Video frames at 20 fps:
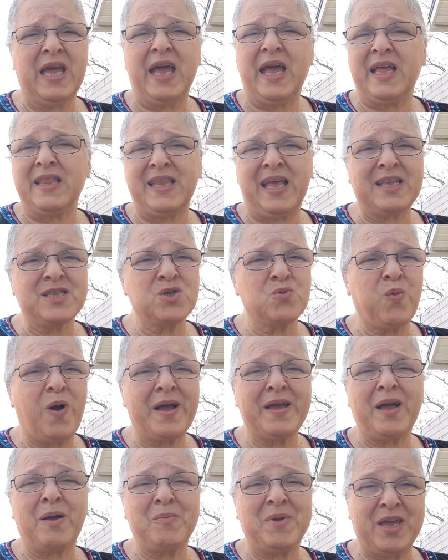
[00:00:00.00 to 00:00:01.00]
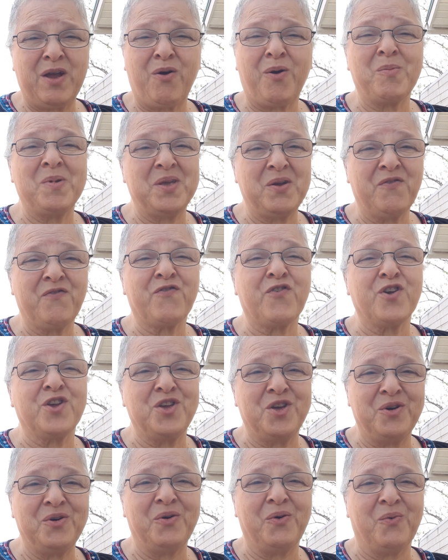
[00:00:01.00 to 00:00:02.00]
And that's why I'm here. I'm here for
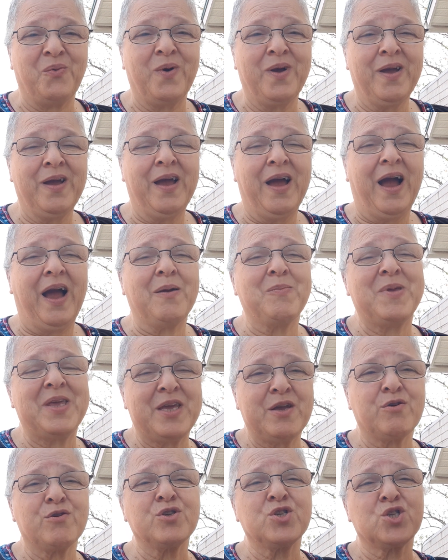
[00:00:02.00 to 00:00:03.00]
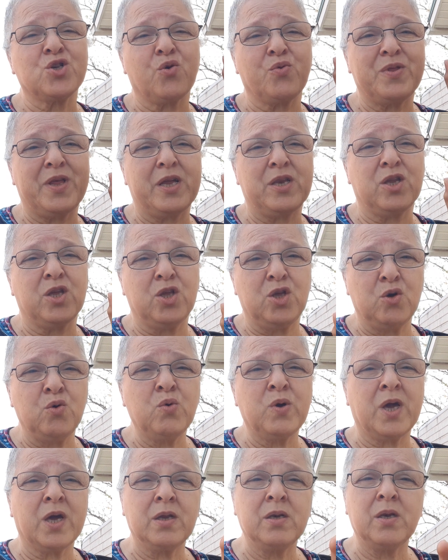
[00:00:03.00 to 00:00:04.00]
you. I'm here so that you
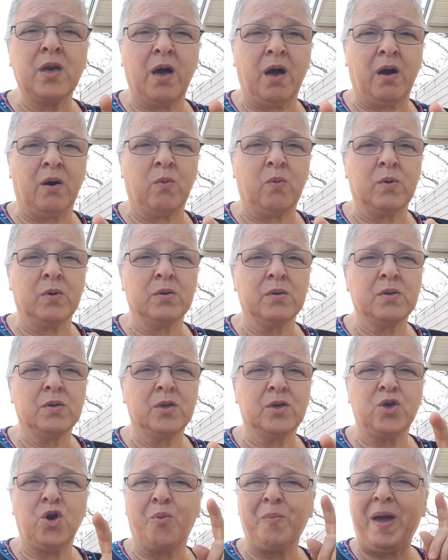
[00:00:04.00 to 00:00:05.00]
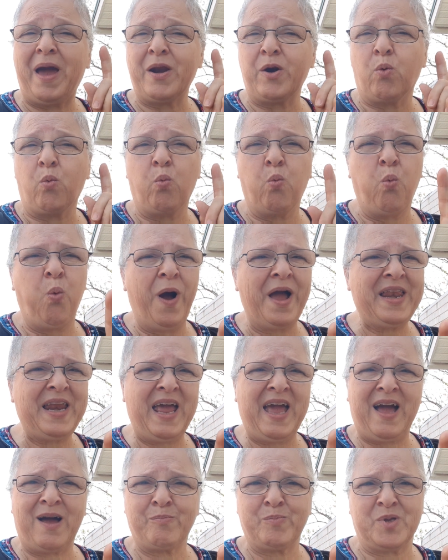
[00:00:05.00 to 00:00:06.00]
can know no matter what
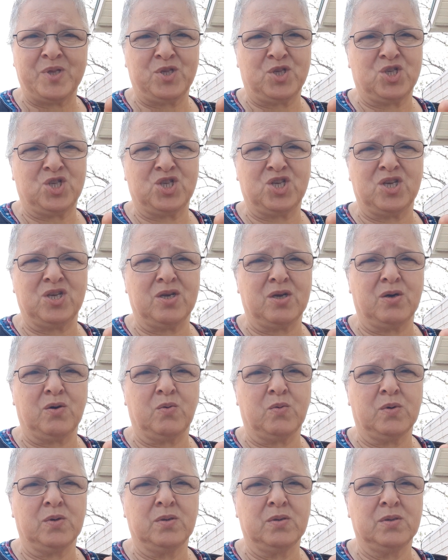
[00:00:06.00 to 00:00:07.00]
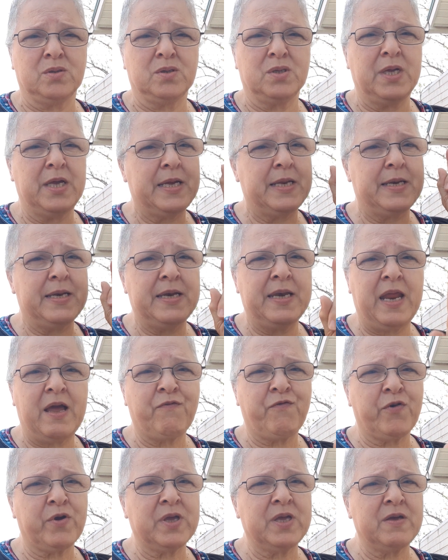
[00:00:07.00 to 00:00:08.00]
happens to you,
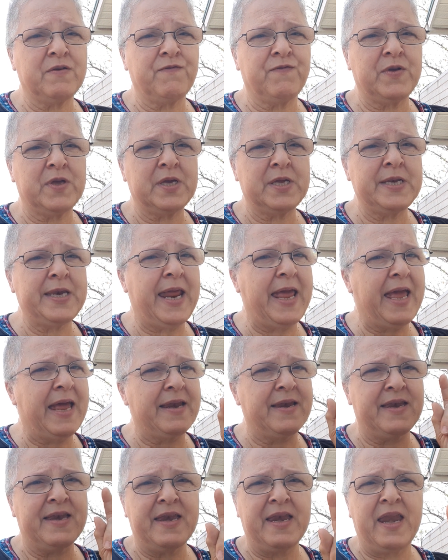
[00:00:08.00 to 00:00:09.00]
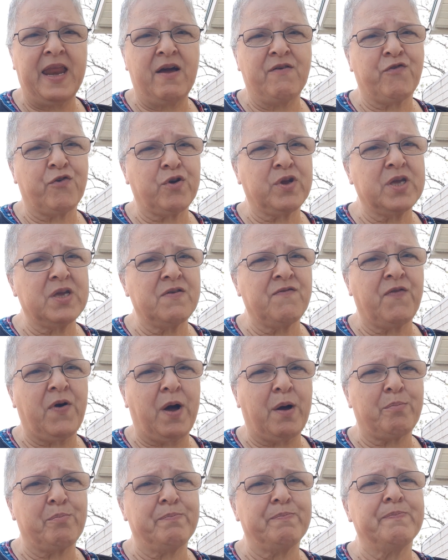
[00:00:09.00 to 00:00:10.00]
never give in and never give
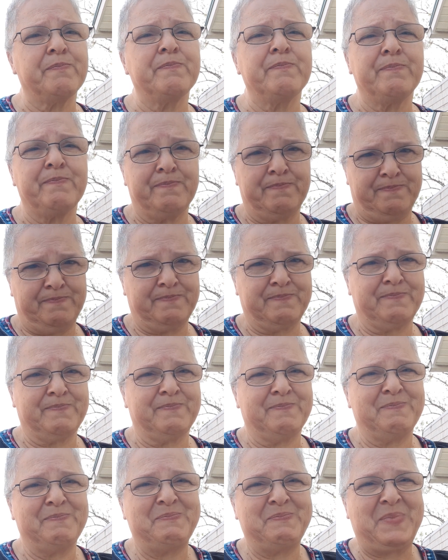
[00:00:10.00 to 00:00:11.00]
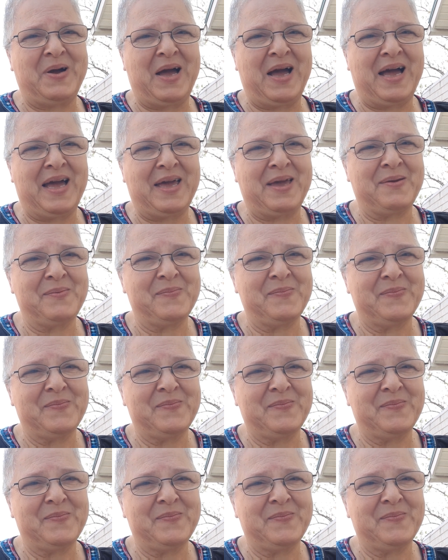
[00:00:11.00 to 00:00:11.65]
up. Bye.